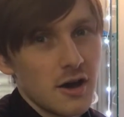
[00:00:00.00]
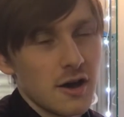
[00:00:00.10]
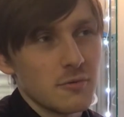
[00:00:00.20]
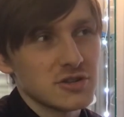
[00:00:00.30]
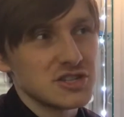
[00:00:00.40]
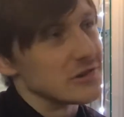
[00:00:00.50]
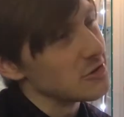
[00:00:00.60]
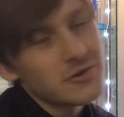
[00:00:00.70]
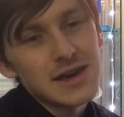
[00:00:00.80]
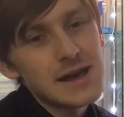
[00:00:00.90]
which is
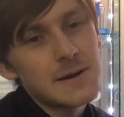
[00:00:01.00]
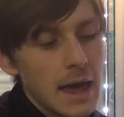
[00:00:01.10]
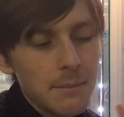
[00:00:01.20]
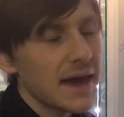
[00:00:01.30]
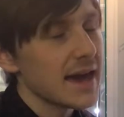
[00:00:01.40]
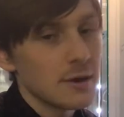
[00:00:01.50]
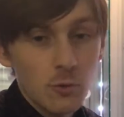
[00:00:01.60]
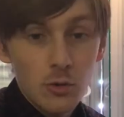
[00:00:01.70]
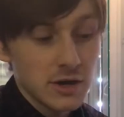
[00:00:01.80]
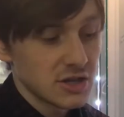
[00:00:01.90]
annoying. But hey,
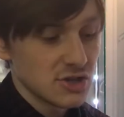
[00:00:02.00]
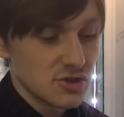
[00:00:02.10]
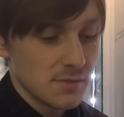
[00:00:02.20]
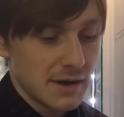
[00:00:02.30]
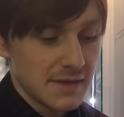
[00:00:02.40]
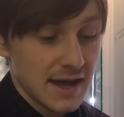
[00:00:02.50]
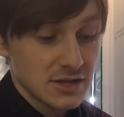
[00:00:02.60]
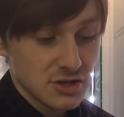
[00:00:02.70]
what are we going to do about that?